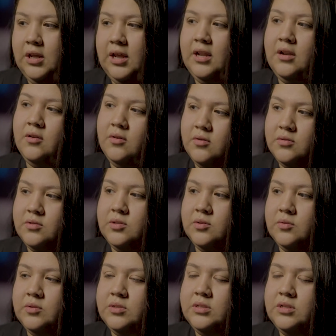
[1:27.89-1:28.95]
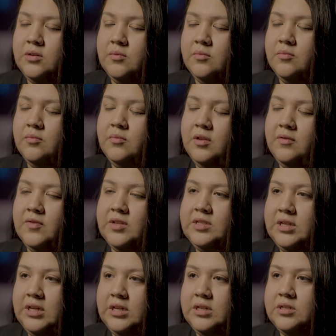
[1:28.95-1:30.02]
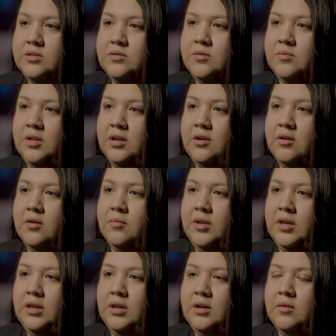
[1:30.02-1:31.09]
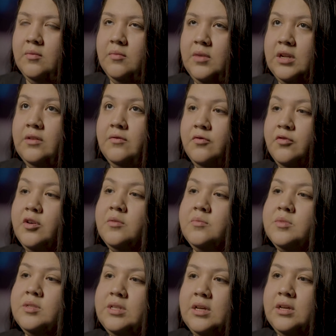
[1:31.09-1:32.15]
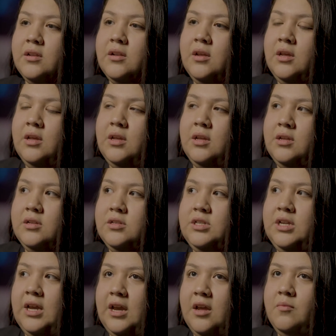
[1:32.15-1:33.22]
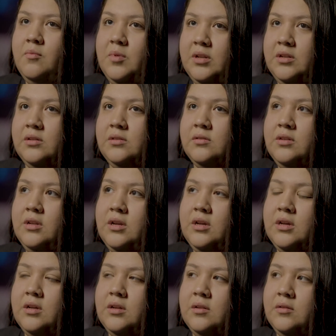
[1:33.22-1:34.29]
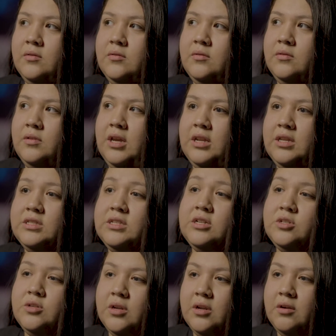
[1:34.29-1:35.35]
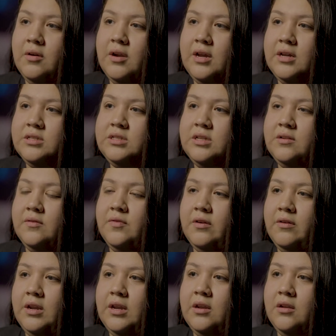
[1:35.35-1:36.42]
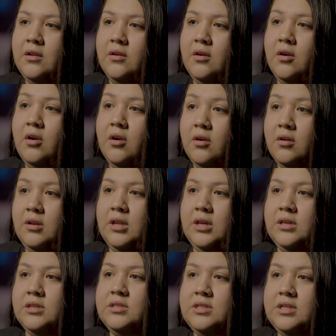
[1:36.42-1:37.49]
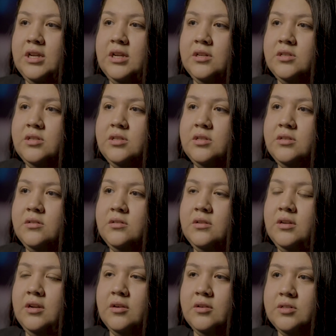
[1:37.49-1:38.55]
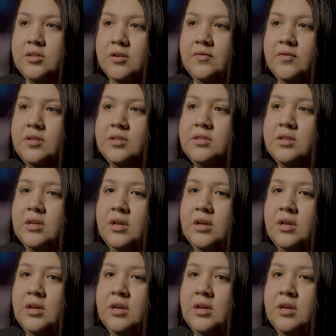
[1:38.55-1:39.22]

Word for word: and also some investigations from the Army. Um, it confirms that she had been uh, getting sexually harassed at a very early stage in her service.